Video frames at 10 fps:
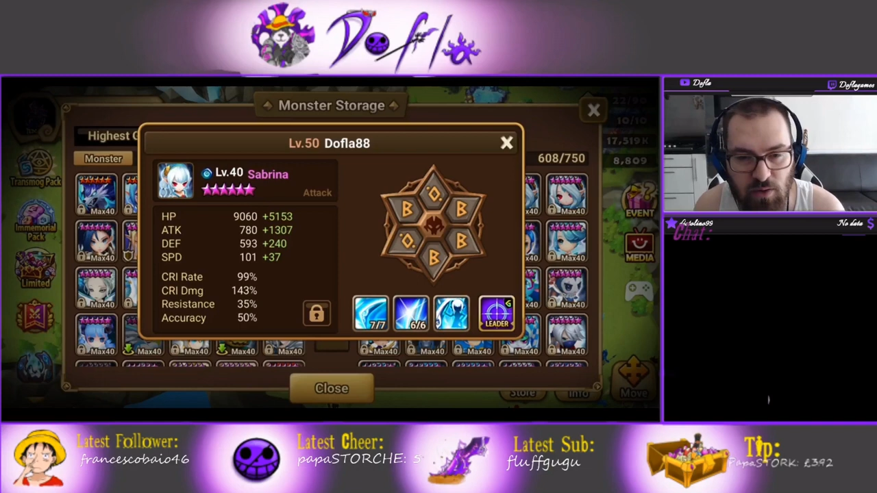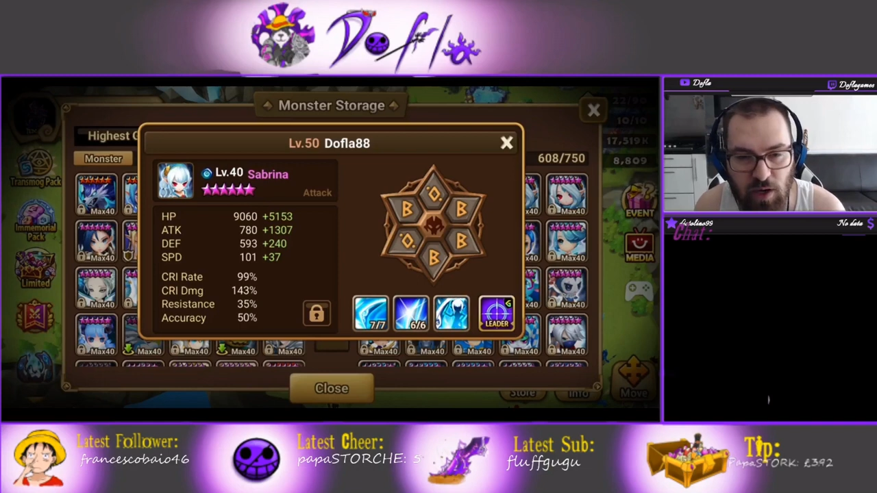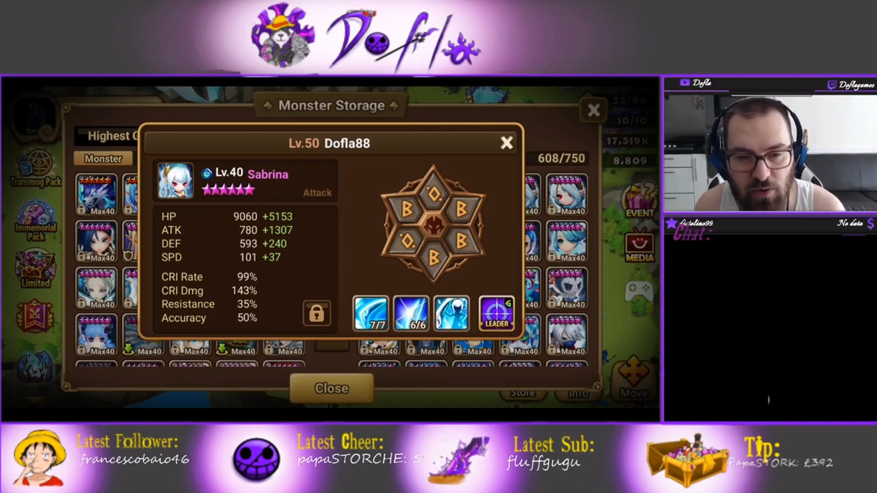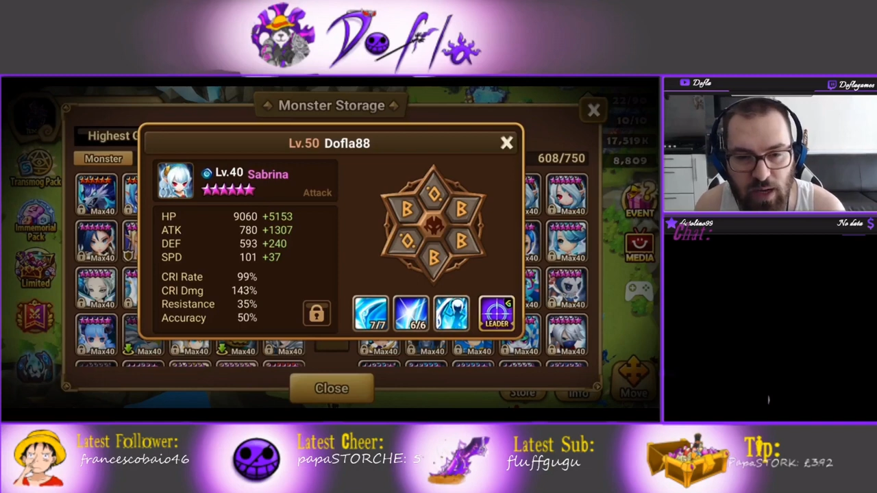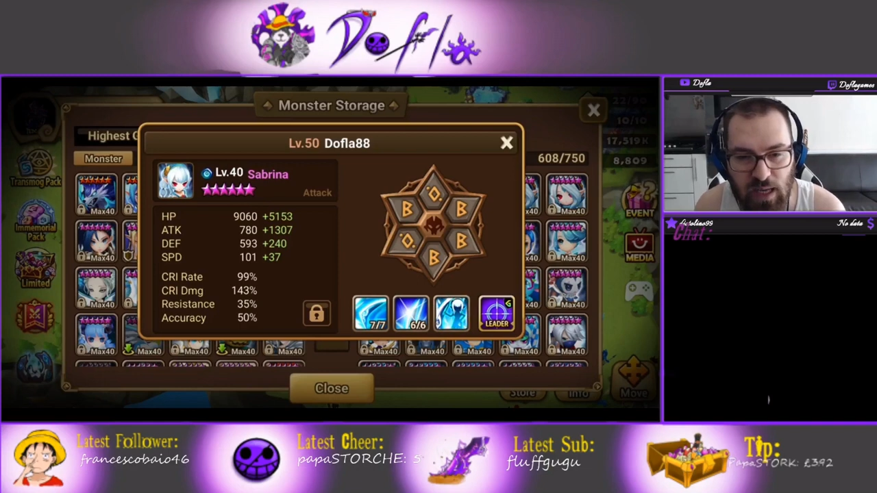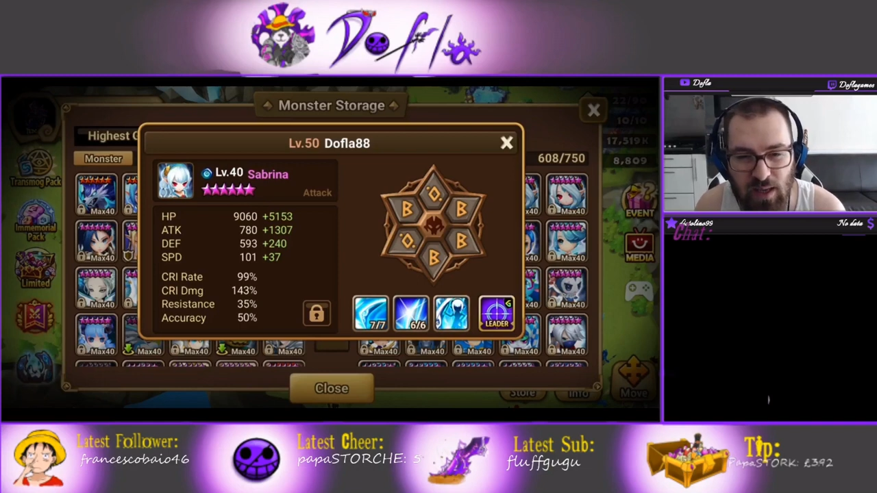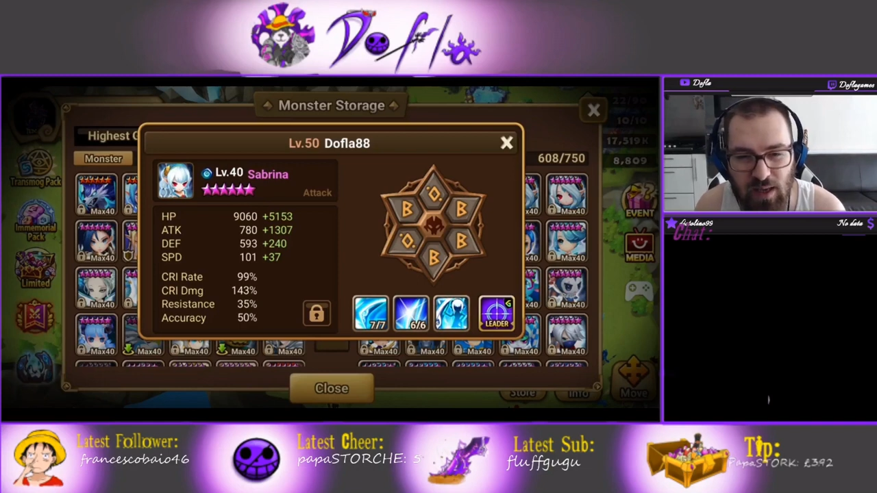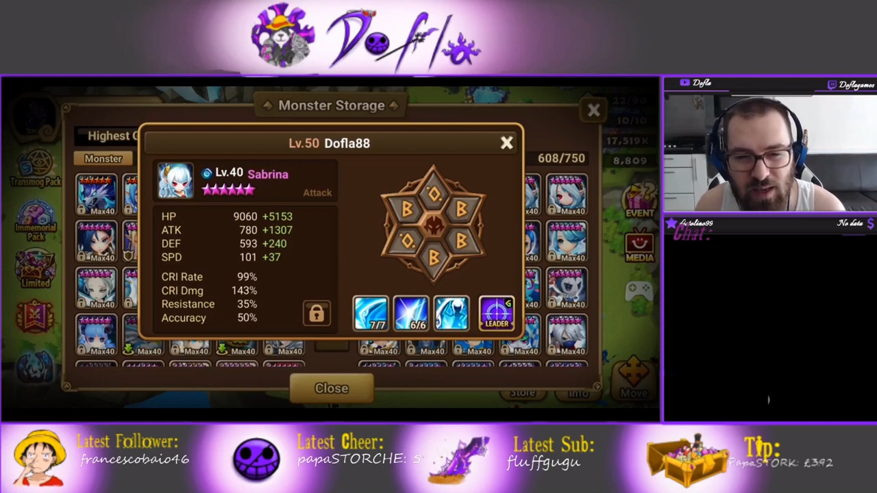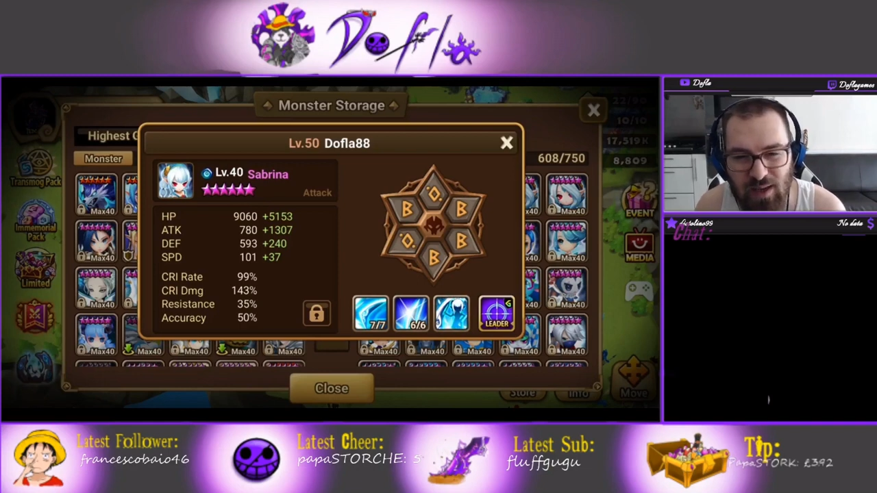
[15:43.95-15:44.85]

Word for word: pre rate